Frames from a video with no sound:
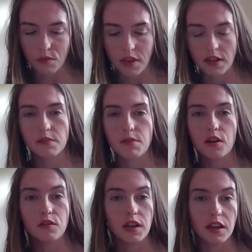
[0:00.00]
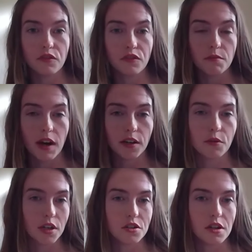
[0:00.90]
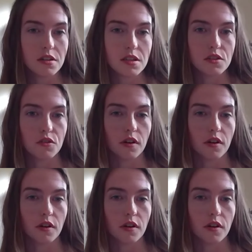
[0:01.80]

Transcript: that's about it for my questions. Is there